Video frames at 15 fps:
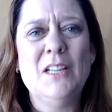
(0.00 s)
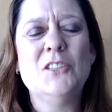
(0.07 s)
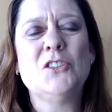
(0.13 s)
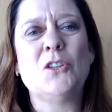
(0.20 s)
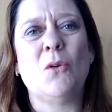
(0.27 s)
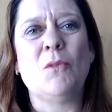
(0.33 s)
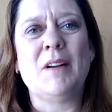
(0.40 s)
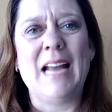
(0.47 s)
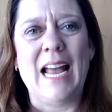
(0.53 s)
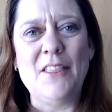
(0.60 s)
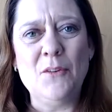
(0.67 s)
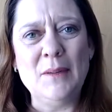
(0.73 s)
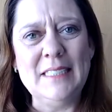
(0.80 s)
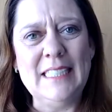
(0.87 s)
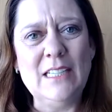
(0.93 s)
So
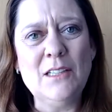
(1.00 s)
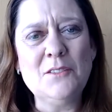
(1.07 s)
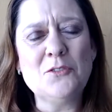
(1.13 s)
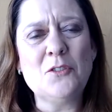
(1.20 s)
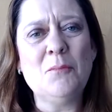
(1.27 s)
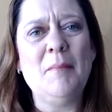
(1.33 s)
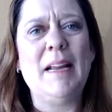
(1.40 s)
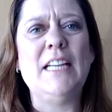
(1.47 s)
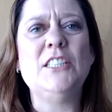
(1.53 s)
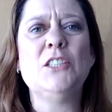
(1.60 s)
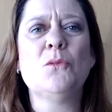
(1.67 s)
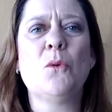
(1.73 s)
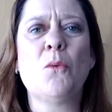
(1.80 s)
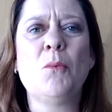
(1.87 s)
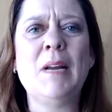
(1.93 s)
gathering the
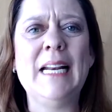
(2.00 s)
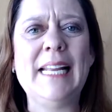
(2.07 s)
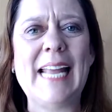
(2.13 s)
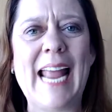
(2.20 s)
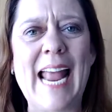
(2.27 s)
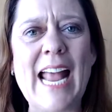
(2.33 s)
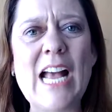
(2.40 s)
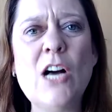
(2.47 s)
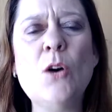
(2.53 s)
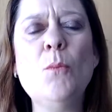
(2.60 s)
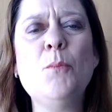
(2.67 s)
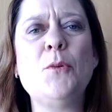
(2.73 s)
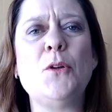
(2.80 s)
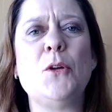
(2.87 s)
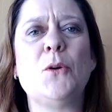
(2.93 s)
information will really
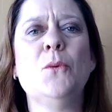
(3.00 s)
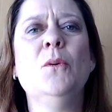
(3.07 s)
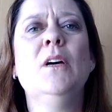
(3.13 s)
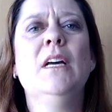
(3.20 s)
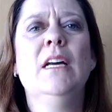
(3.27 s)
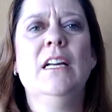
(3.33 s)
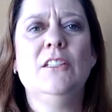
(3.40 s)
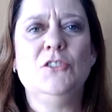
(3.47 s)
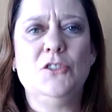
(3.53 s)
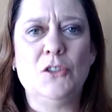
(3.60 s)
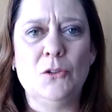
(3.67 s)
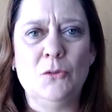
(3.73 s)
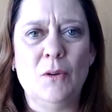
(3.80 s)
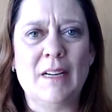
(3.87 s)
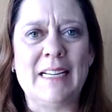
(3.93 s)
help you
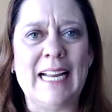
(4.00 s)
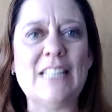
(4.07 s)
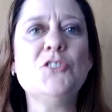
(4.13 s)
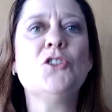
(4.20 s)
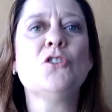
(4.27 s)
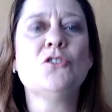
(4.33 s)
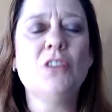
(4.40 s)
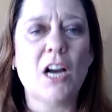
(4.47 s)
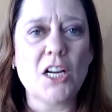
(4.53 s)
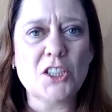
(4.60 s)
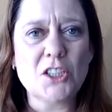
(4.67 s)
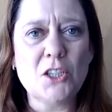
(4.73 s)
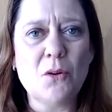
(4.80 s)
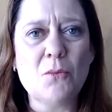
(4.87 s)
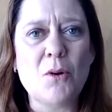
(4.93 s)
to get your
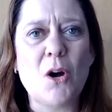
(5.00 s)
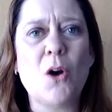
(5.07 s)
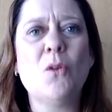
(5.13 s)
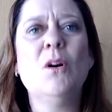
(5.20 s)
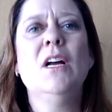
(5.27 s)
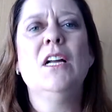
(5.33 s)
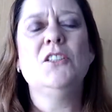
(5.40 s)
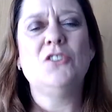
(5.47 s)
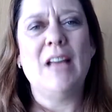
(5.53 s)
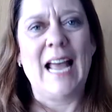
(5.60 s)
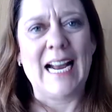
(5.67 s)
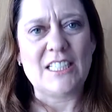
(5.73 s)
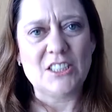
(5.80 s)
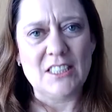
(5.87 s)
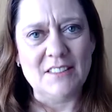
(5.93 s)
ducks in a row to
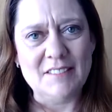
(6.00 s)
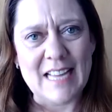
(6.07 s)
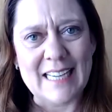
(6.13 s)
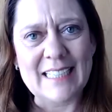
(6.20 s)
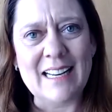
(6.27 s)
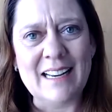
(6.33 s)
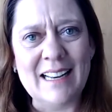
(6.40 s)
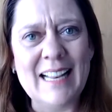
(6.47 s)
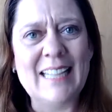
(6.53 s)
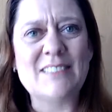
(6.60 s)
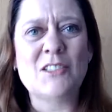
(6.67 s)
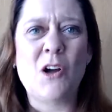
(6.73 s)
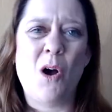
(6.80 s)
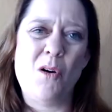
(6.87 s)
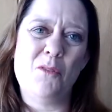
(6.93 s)
actually then
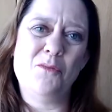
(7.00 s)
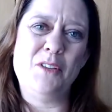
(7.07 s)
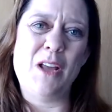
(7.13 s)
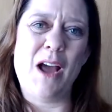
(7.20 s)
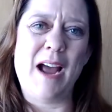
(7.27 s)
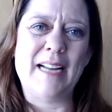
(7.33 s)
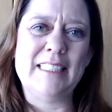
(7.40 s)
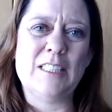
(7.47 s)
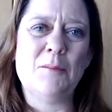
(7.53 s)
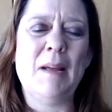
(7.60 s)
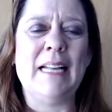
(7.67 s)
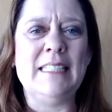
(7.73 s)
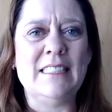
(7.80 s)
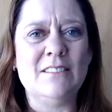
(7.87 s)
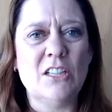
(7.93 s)
let go of the item,
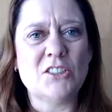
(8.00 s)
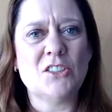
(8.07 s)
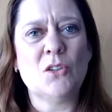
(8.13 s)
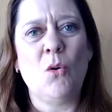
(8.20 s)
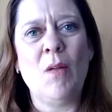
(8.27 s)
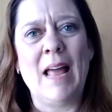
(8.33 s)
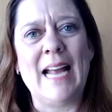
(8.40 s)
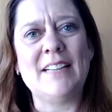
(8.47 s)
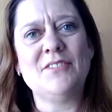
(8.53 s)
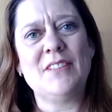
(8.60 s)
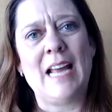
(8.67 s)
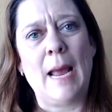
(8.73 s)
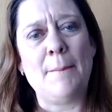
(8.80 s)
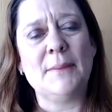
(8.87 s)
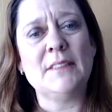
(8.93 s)
and it doesn't all have to
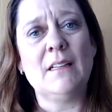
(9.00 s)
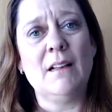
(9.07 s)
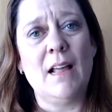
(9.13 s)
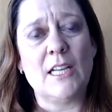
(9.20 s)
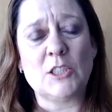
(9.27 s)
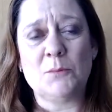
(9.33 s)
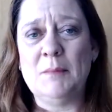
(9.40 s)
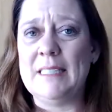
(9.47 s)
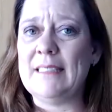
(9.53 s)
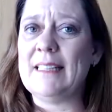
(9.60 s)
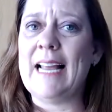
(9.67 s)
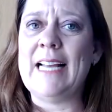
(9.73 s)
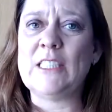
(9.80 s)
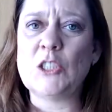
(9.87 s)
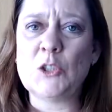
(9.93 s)
happen the last minute,
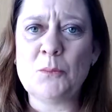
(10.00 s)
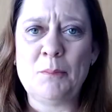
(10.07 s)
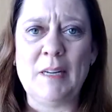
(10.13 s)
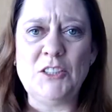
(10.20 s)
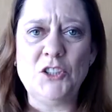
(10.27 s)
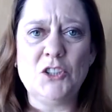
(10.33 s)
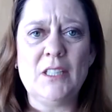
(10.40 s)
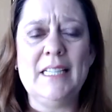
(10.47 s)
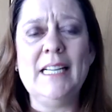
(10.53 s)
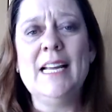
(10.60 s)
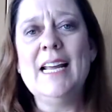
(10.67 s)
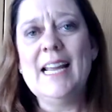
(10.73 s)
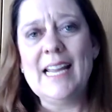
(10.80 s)
especially